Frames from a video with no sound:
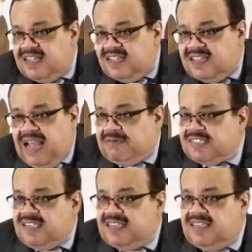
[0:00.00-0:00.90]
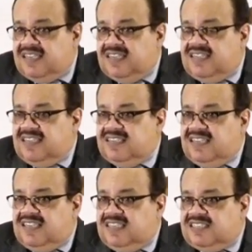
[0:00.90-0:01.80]
That was it.
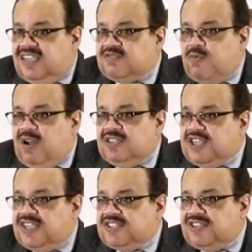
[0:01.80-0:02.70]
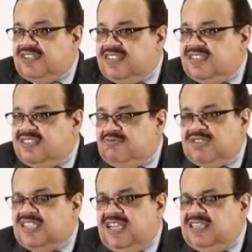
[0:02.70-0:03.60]
Just one gesture
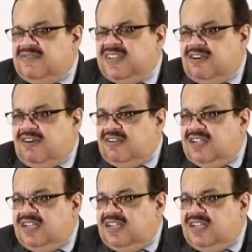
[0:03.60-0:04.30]
was the end of it all.